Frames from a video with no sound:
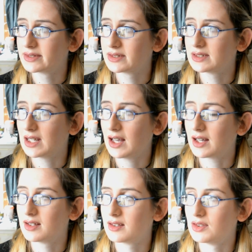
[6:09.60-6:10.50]
Yeah,
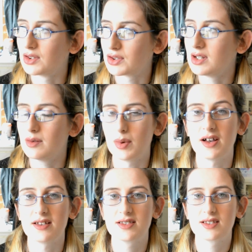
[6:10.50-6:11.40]
the
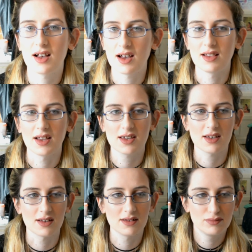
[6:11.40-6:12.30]
Thunderbirds. I like
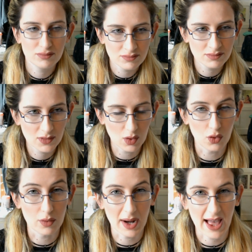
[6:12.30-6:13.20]
it. Or
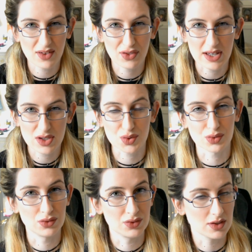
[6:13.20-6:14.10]
the black
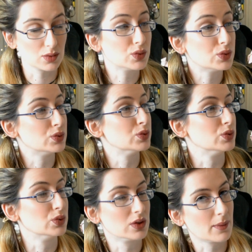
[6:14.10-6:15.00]
thestrals.
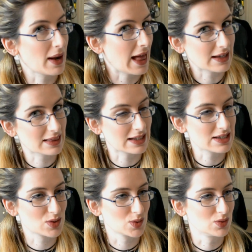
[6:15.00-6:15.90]
Ooh, the black
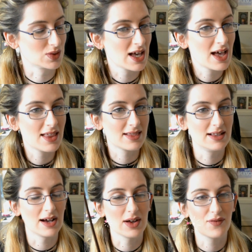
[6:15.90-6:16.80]
thestrals.
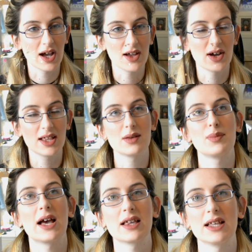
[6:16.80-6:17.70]
Now, if I had the
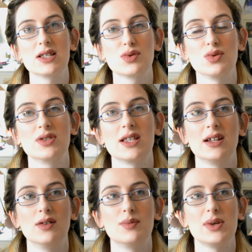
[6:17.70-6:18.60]
black thestrals, then
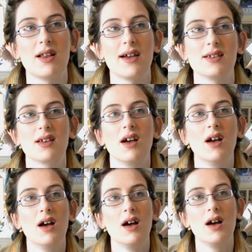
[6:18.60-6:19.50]
it would be like
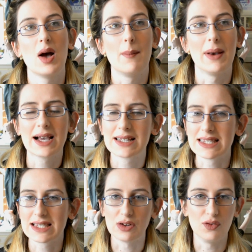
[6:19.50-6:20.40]
black and
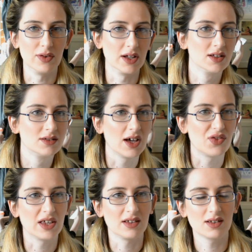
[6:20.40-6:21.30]
silver, I
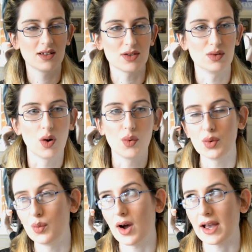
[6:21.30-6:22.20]
think. So gold
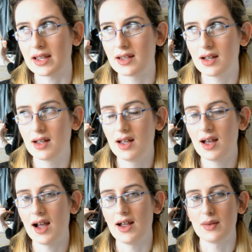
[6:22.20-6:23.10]
and white,
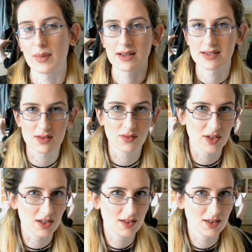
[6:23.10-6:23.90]
and then black and silver.